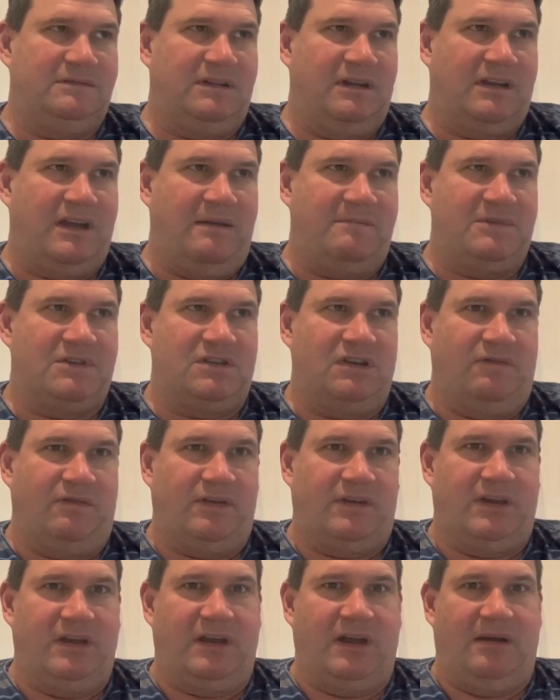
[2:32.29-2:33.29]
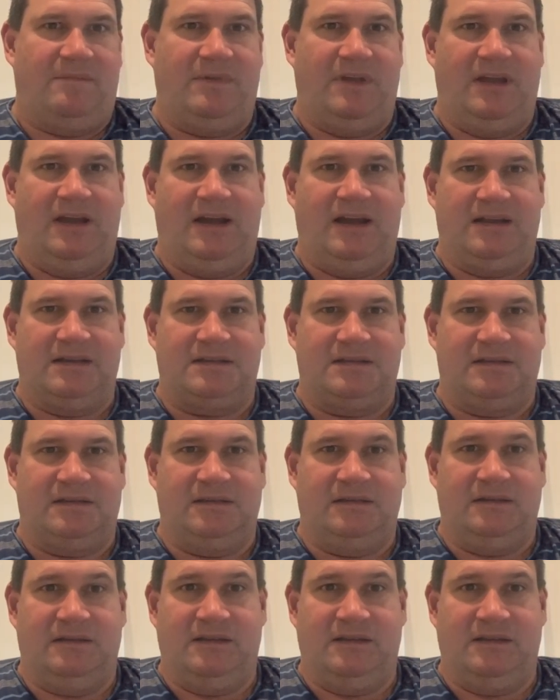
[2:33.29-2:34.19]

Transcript: I gave myself a kick up the ass